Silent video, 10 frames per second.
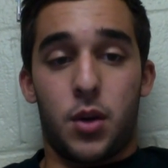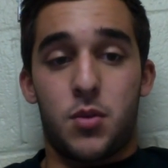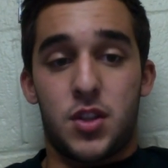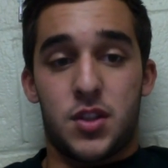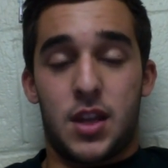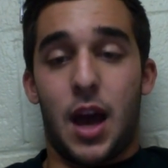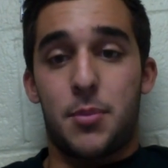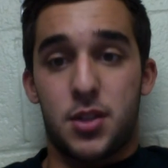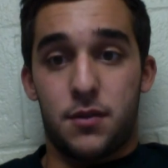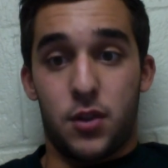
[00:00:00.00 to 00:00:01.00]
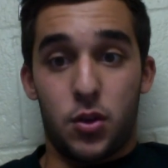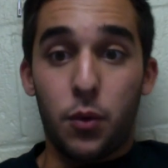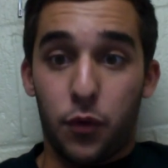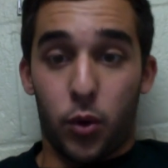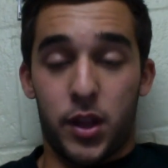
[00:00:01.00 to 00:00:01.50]
which is the opposite of the
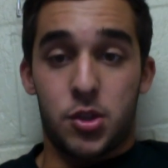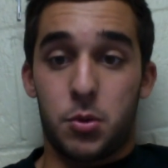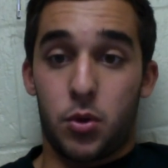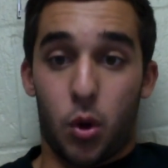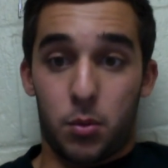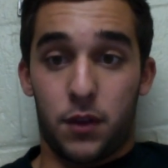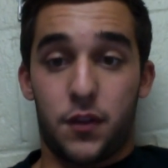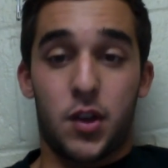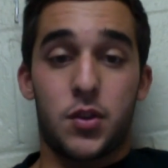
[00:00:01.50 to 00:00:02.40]
euphoria that you would normally feel.